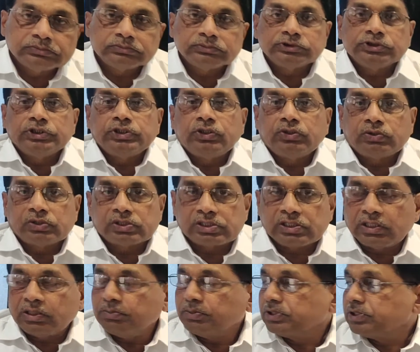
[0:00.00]
In your
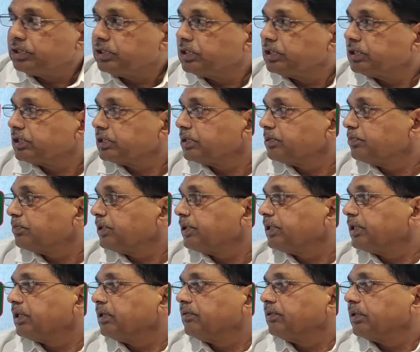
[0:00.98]
syllabus, it is
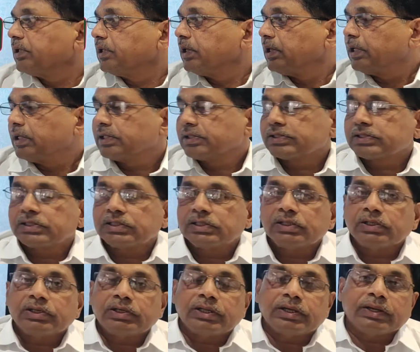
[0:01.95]
simply given as a
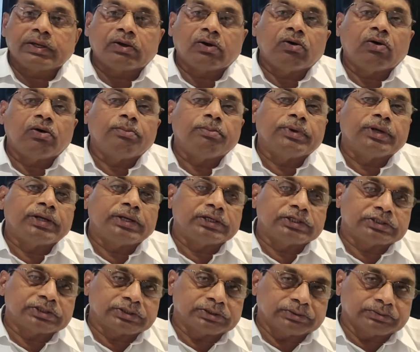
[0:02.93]

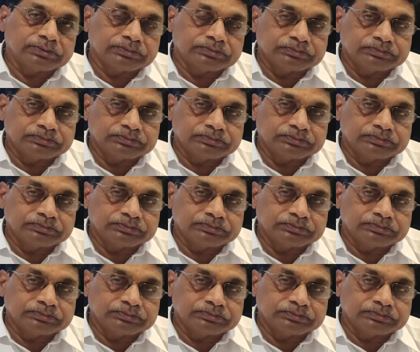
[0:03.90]
recombination.